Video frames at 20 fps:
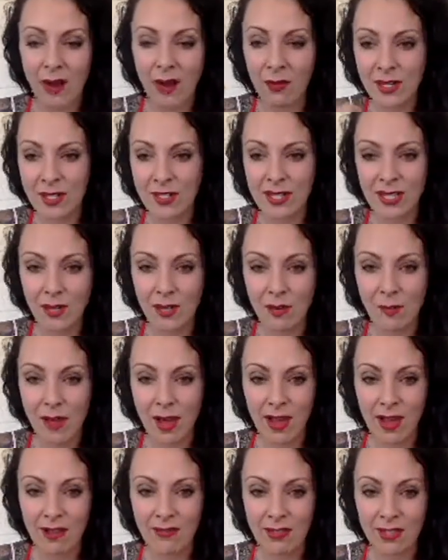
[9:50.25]
I want to see your
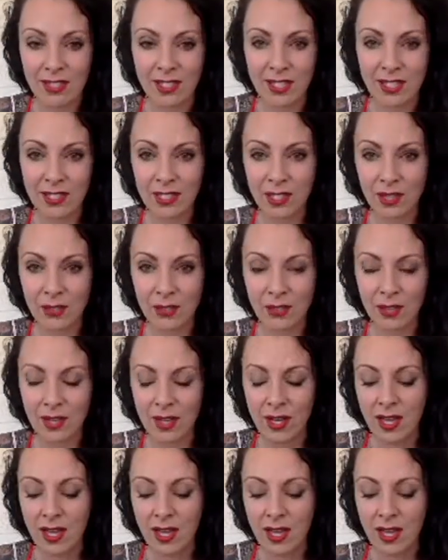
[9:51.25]
mug every day too.